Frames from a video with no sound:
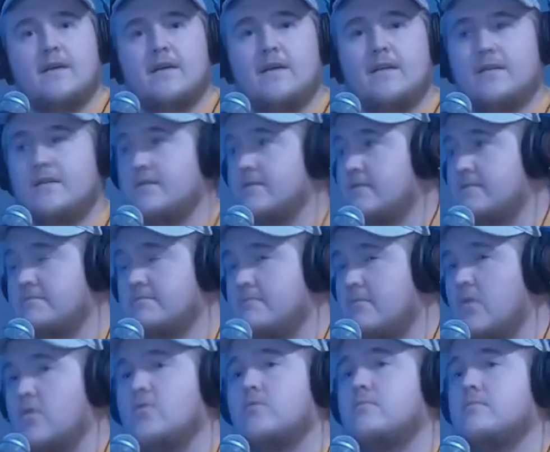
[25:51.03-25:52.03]
And it's just
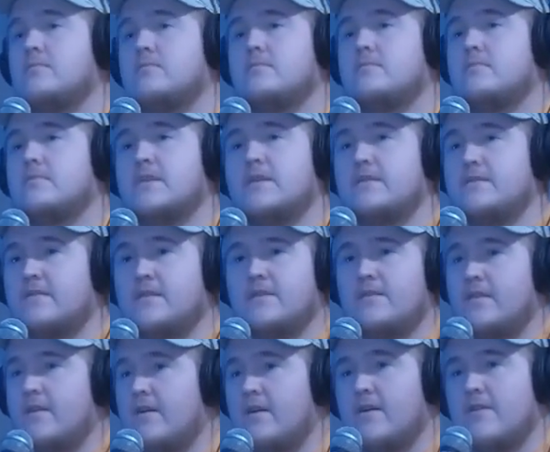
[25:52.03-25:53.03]
boom, they just there
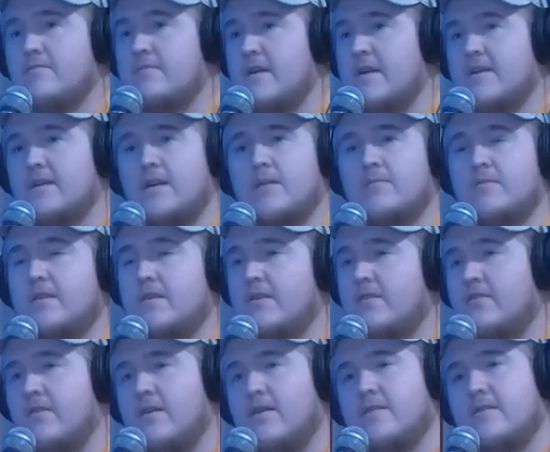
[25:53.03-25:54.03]
they are, man, coming in
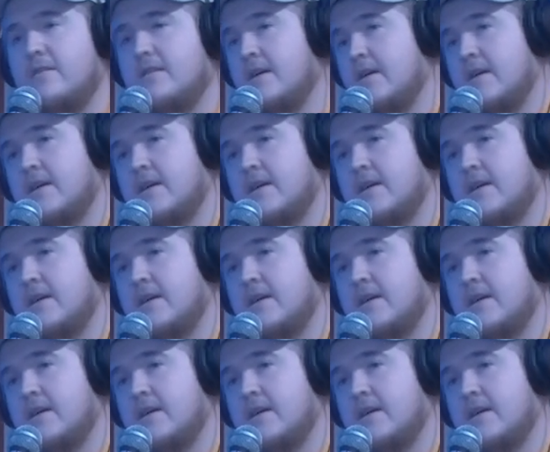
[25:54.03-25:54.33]
grunting,